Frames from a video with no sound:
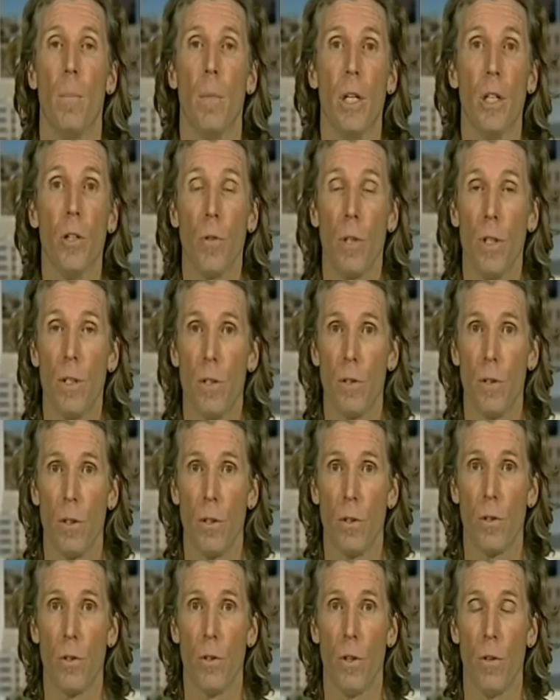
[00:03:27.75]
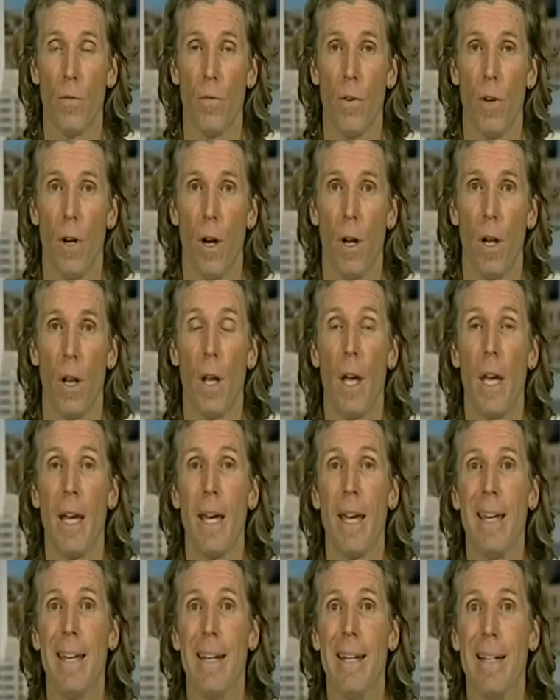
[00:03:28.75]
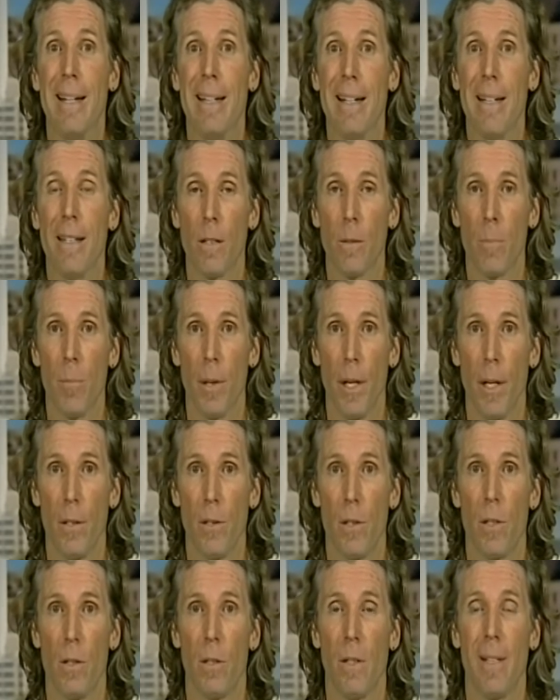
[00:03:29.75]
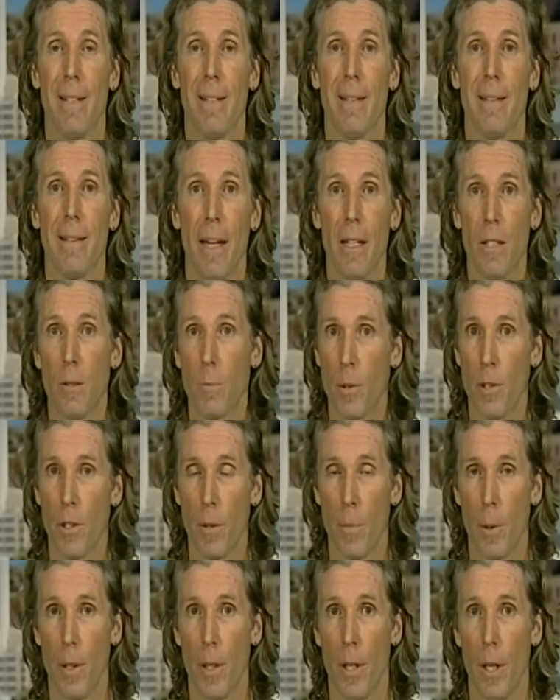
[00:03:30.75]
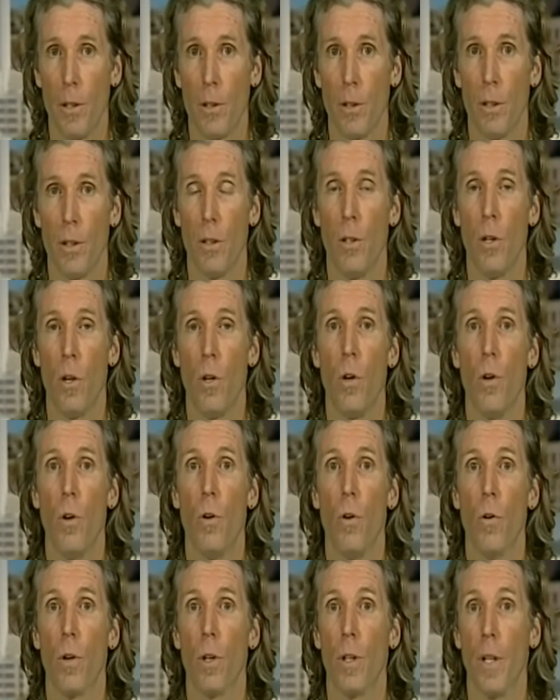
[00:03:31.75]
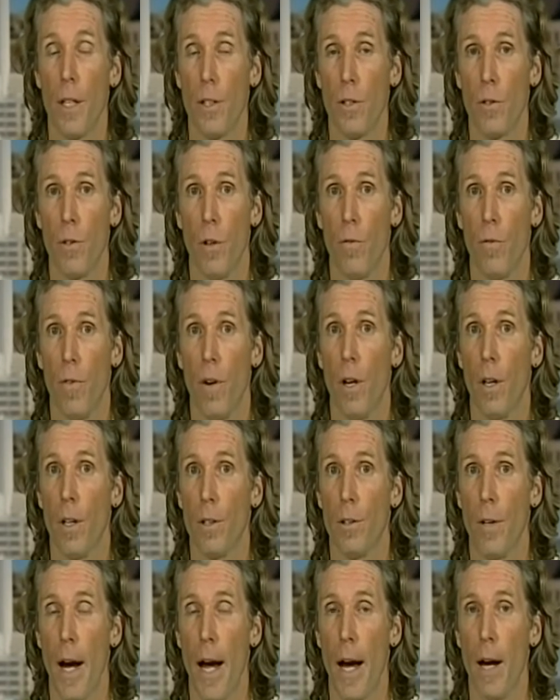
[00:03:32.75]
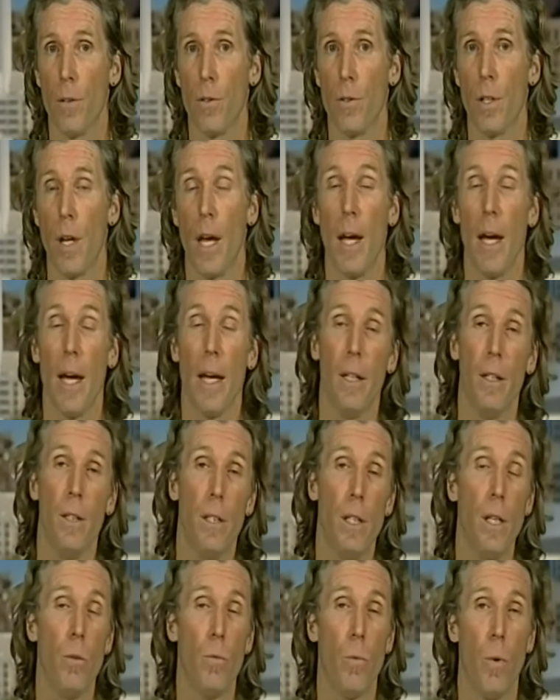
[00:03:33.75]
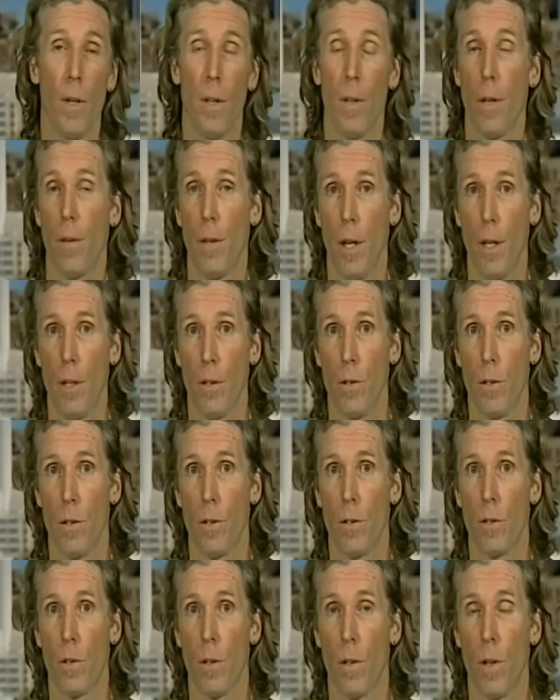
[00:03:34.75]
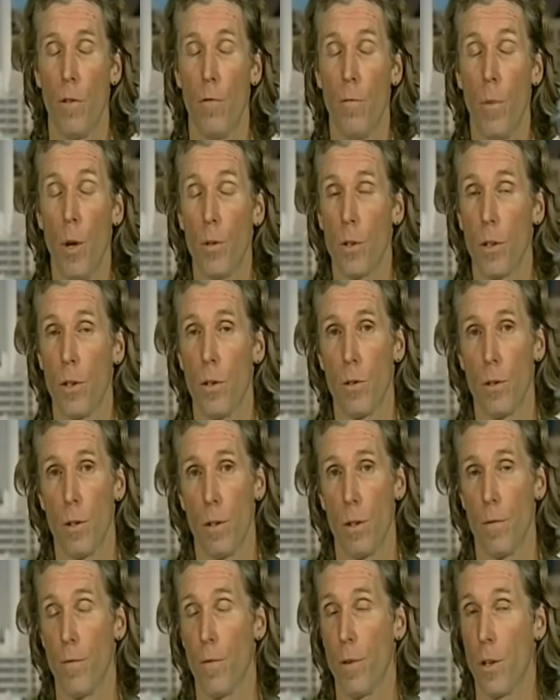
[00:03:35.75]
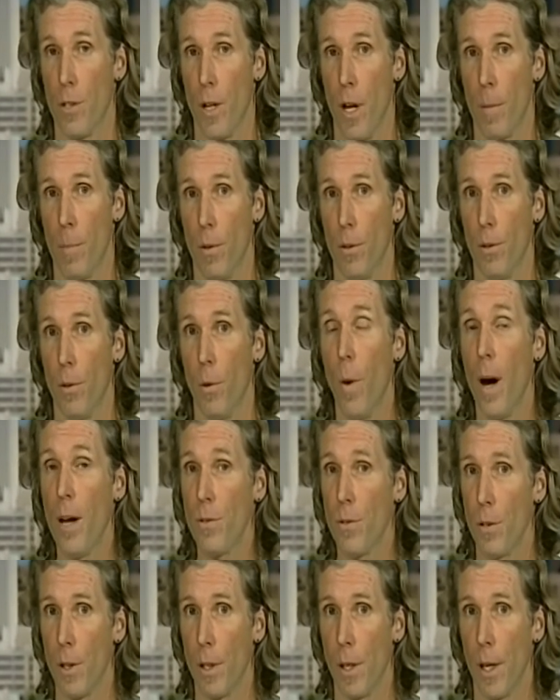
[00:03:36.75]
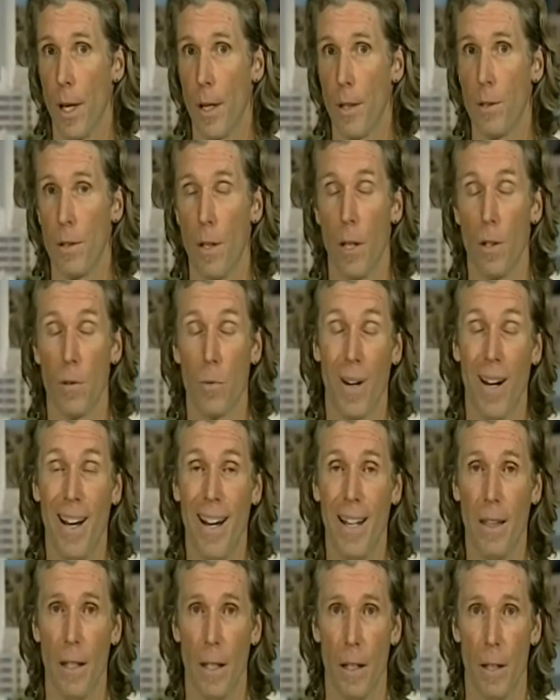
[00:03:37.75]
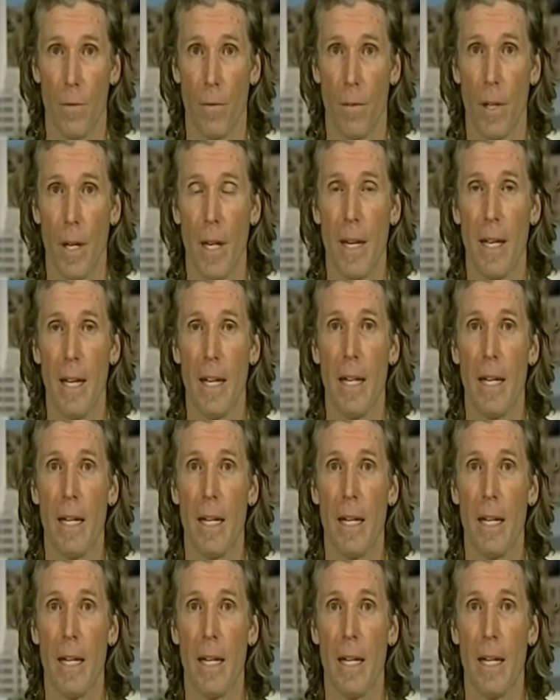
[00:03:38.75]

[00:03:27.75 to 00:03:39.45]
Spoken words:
increases in snowfall. In other places, less precipitation or less snowfall and droughts. And indeed, one of the things that's of most concern, for example, in the western United States where I live,